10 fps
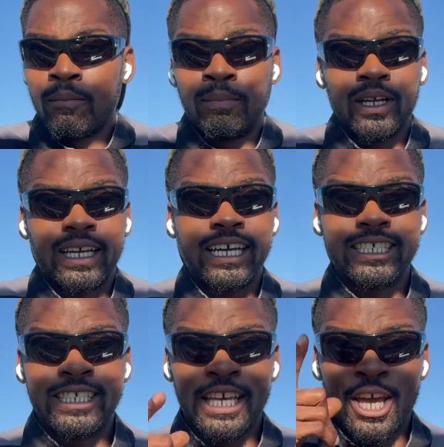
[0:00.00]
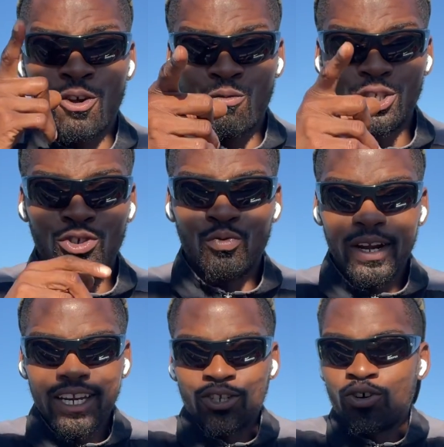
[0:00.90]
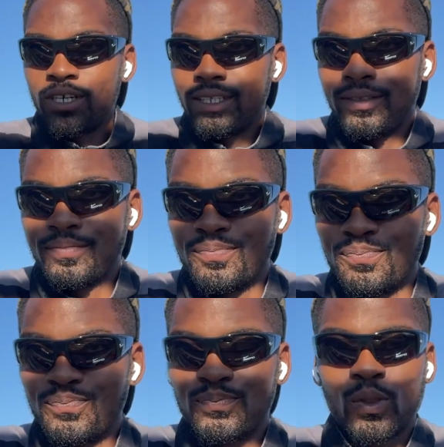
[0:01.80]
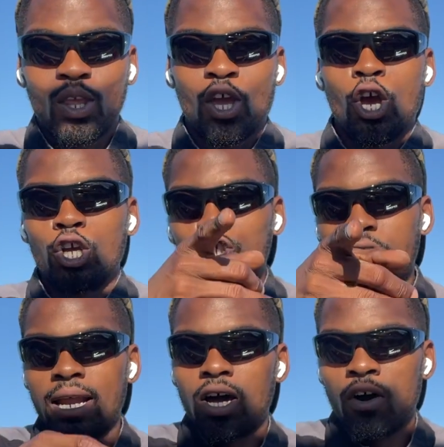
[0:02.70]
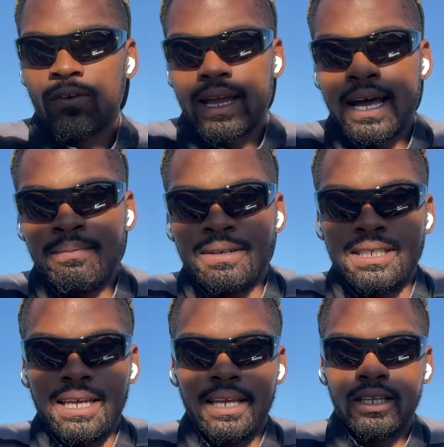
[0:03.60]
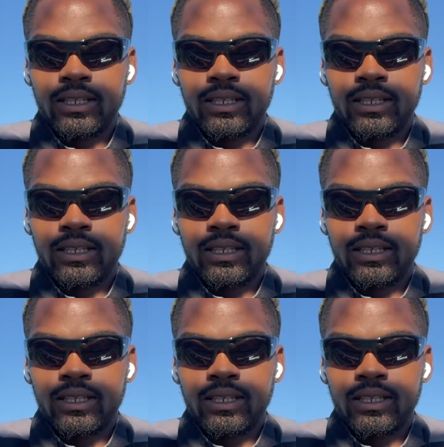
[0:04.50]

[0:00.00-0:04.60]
But because what you're really doing, you're trying to overcompensate.